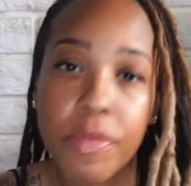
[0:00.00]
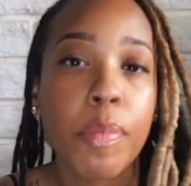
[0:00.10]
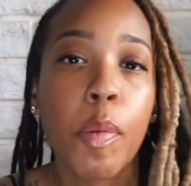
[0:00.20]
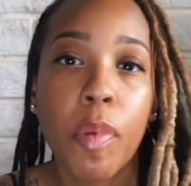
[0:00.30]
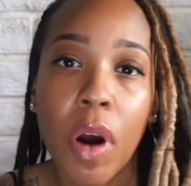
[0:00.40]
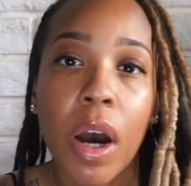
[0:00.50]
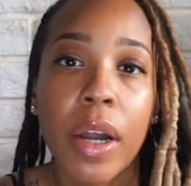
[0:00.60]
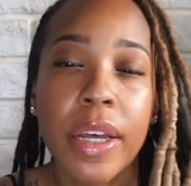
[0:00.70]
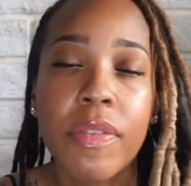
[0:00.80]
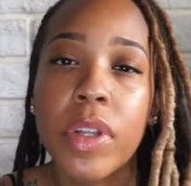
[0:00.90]
from abroad,
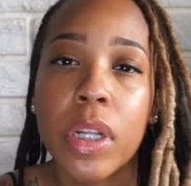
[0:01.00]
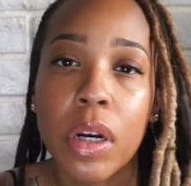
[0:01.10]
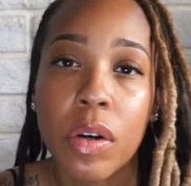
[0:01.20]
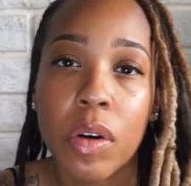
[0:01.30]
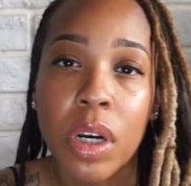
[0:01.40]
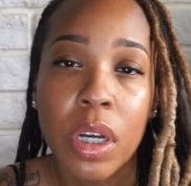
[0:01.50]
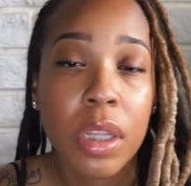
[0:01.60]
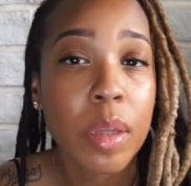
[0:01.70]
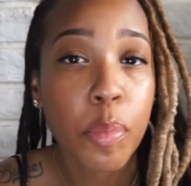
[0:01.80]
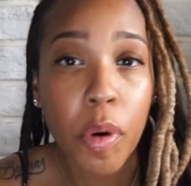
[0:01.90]
even though
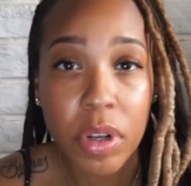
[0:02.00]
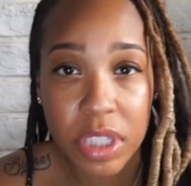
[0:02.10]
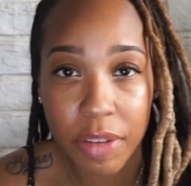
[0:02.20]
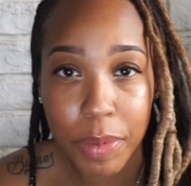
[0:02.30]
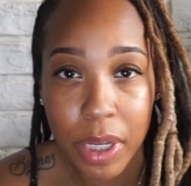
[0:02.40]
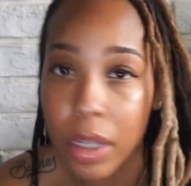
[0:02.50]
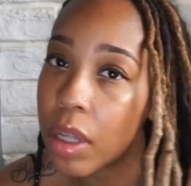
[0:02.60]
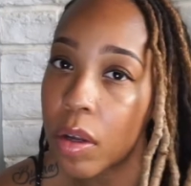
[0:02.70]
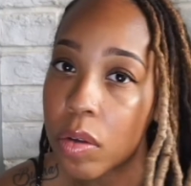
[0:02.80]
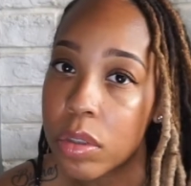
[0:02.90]
the borders have been
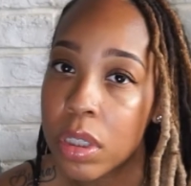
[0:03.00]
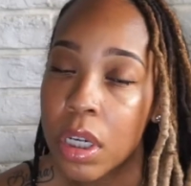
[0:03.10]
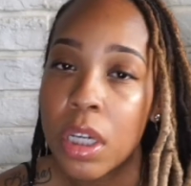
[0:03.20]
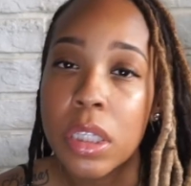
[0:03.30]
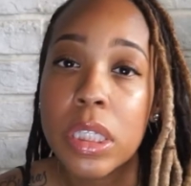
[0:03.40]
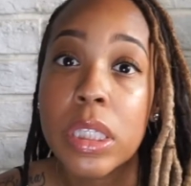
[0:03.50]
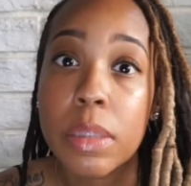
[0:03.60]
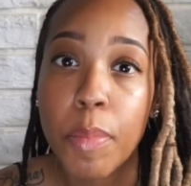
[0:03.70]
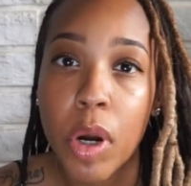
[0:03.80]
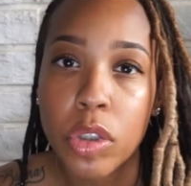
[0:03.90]
closed since
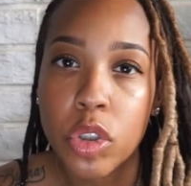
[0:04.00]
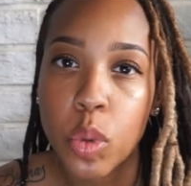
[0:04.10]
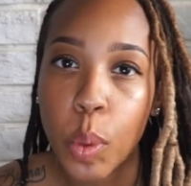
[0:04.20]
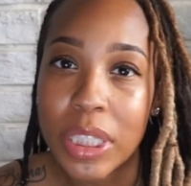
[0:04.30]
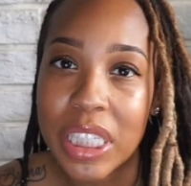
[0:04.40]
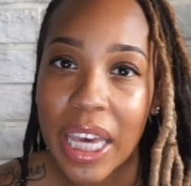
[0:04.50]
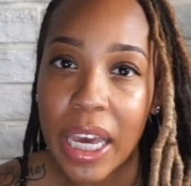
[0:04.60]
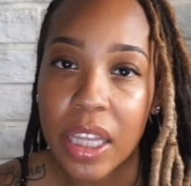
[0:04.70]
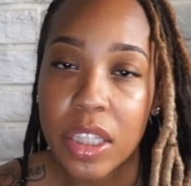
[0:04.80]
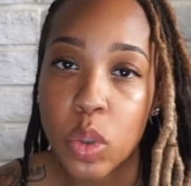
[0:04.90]
March
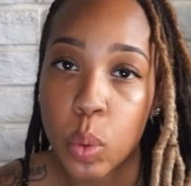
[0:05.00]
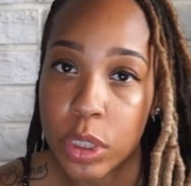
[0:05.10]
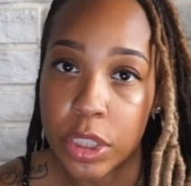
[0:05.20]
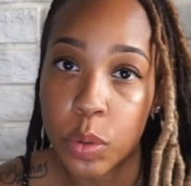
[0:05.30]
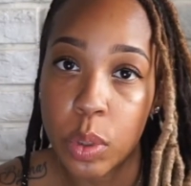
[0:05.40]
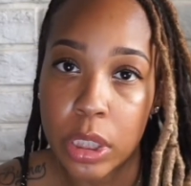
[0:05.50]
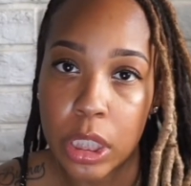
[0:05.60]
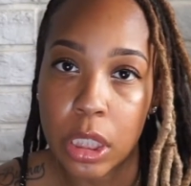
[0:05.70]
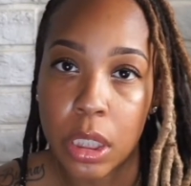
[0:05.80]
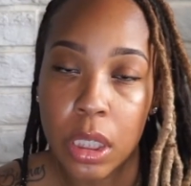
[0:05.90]
28th, 2020.
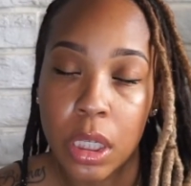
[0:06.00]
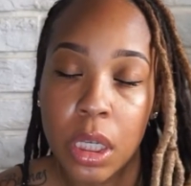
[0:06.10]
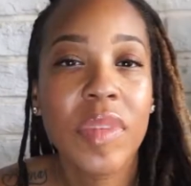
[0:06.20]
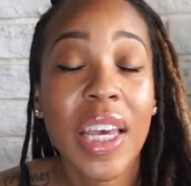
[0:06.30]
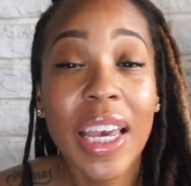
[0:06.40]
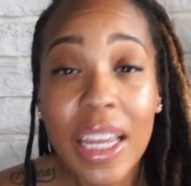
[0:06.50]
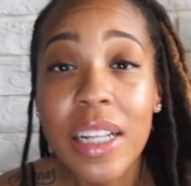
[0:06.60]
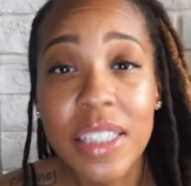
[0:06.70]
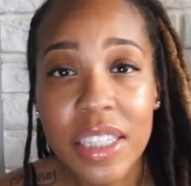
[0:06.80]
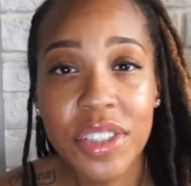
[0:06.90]
In
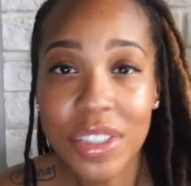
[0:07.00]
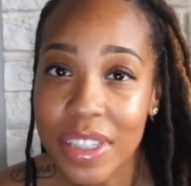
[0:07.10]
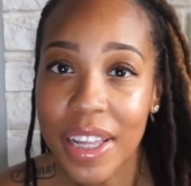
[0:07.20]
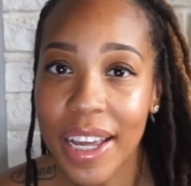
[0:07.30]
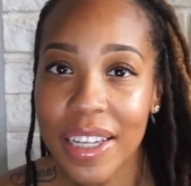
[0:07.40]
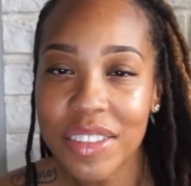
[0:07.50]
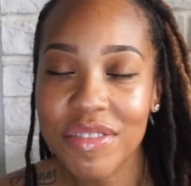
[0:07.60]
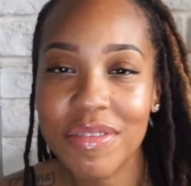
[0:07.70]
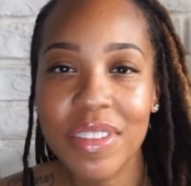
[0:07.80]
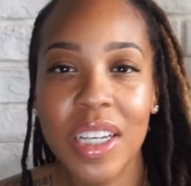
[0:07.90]
addition to that,
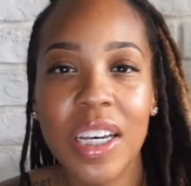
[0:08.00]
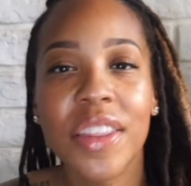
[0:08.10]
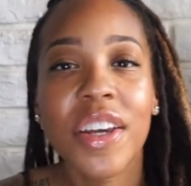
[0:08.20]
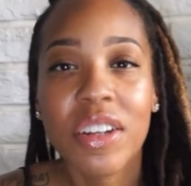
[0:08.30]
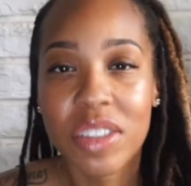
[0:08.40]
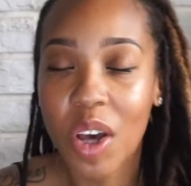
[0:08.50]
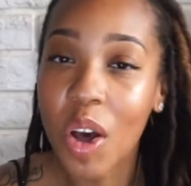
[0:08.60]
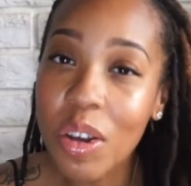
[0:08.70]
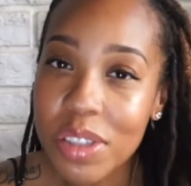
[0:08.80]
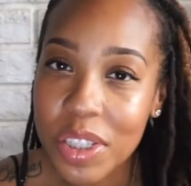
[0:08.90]
there's
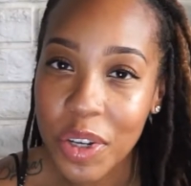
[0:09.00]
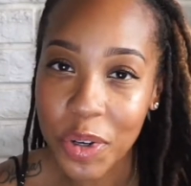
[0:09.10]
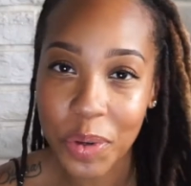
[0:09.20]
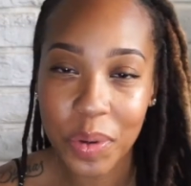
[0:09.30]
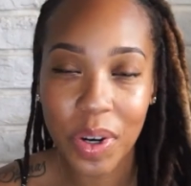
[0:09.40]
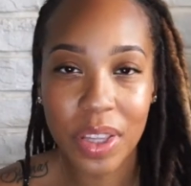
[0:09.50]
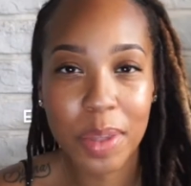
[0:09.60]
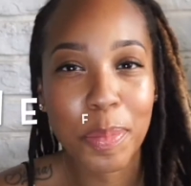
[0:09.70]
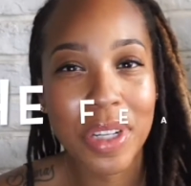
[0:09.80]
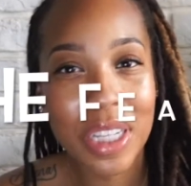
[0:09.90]
also
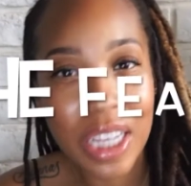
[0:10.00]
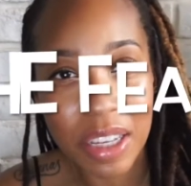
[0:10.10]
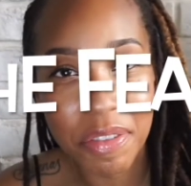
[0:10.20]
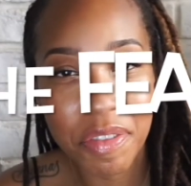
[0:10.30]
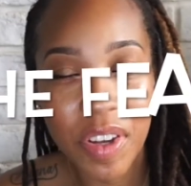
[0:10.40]
belief